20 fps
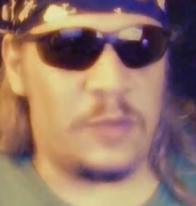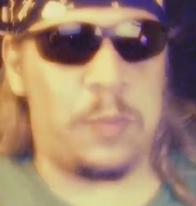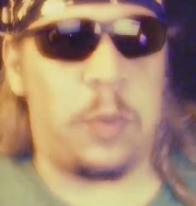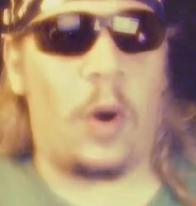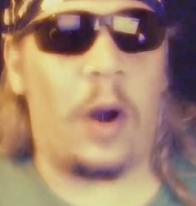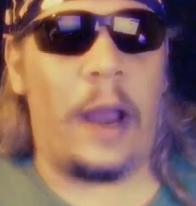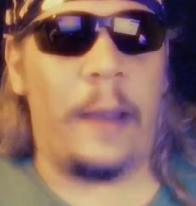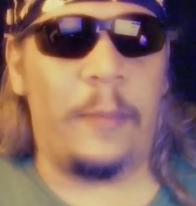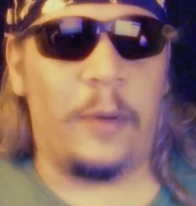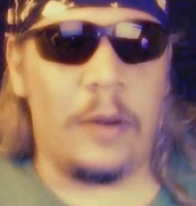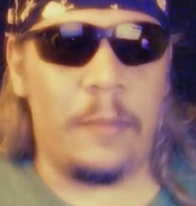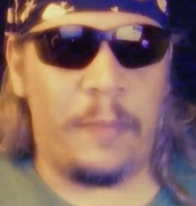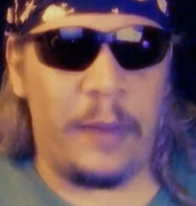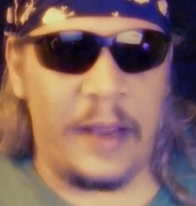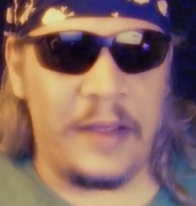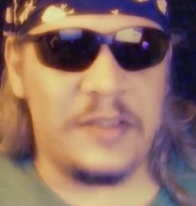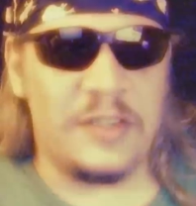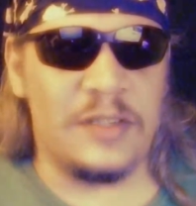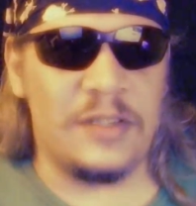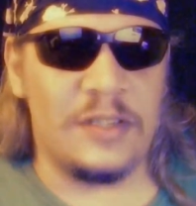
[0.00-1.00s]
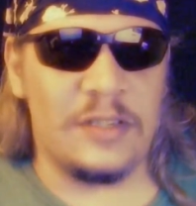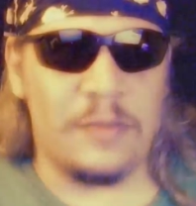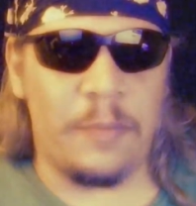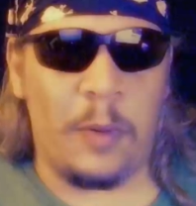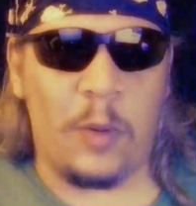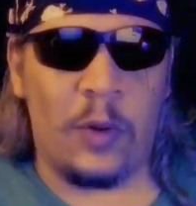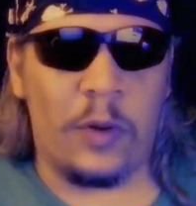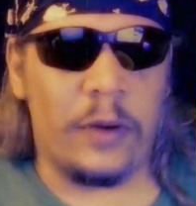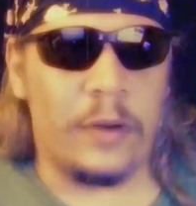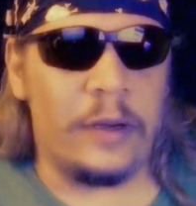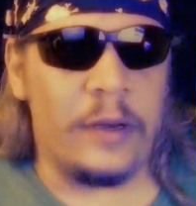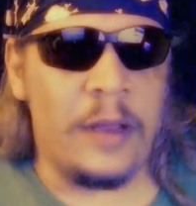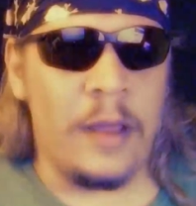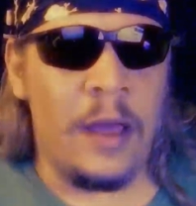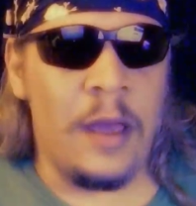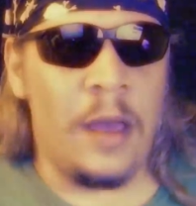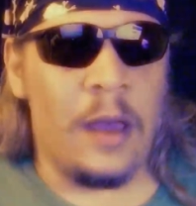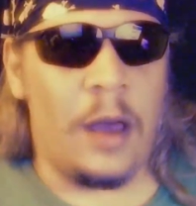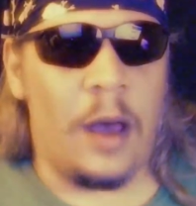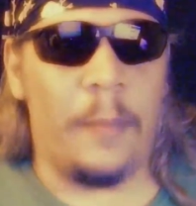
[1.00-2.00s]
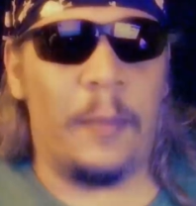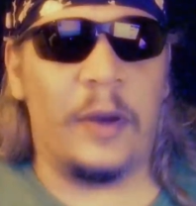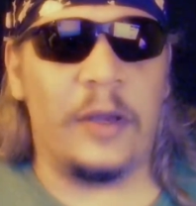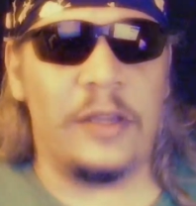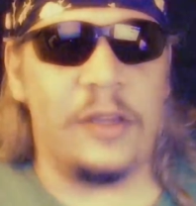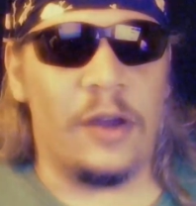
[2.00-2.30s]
primary basis of support among